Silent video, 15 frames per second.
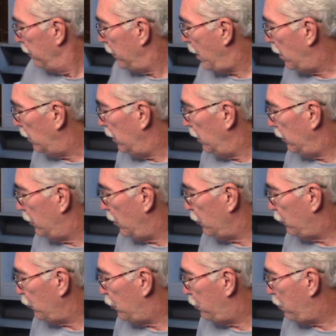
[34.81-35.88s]
Now, it
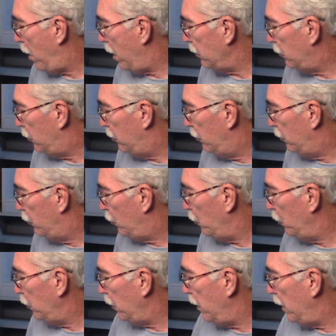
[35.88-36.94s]
does respond
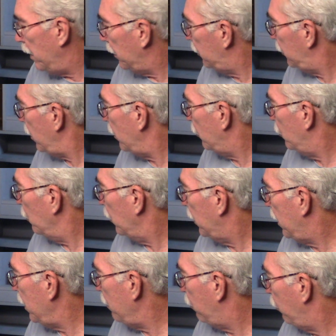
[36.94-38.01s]
to an extent to a
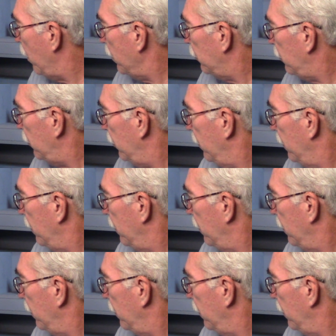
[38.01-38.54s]
key press,